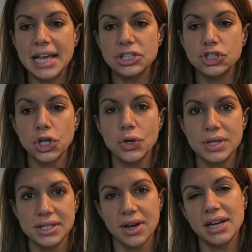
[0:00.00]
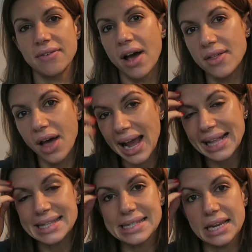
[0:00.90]
it showed a side of her that I
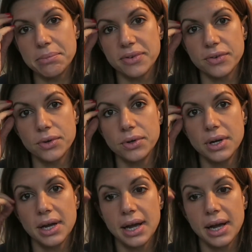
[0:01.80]
hadn't seen before.